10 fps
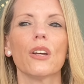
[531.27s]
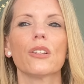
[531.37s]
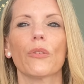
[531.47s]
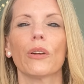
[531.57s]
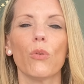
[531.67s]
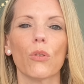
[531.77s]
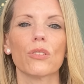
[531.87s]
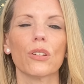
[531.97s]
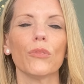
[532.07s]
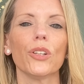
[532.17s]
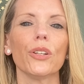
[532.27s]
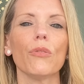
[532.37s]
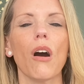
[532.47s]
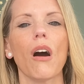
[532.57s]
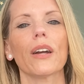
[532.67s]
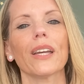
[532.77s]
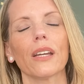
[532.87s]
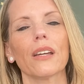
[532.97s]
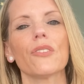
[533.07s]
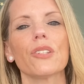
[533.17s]
So in quantum, you are
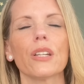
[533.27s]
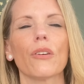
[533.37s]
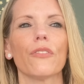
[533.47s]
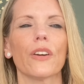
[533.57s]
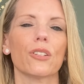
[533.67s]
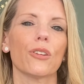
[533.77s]
kicking in the Zeno effect.